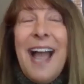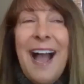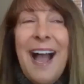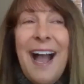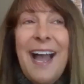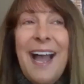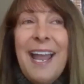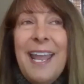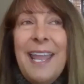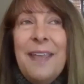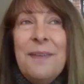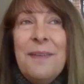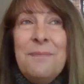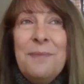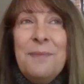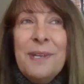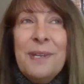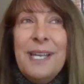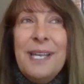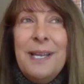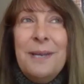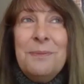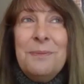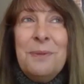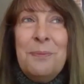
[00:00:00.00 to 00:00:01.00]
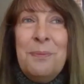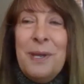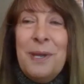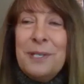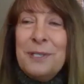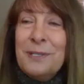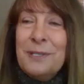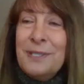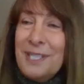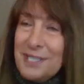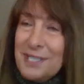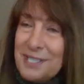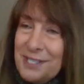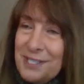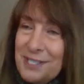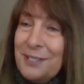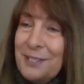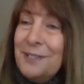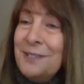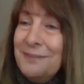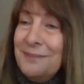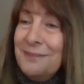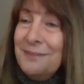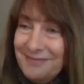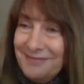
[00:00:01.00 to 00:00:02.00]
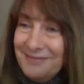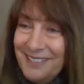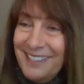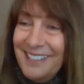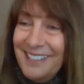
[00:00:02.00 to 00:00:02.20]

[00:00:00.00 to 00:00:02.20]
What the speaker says: I have become a better listener.